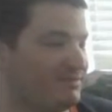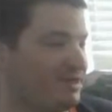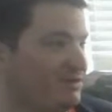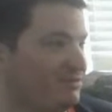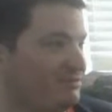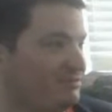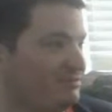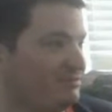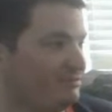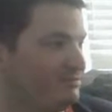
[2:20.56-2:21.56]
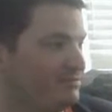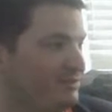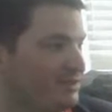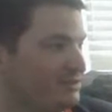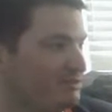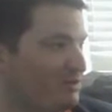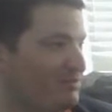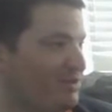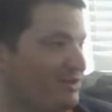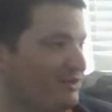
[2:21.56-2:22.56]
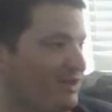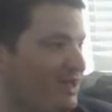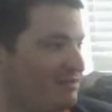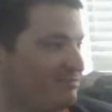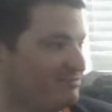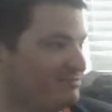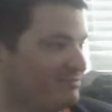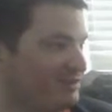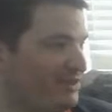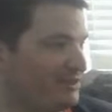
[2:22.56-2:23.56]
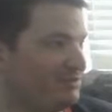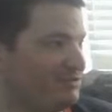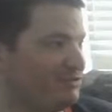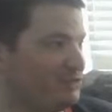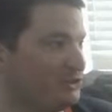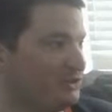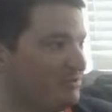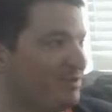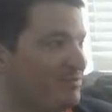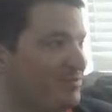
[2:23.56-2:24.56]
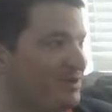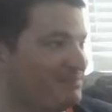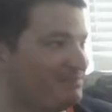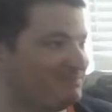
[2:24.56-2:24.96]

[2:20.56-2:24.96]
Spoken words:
I don't like to spend money a lot. I like to be vigilant with my money.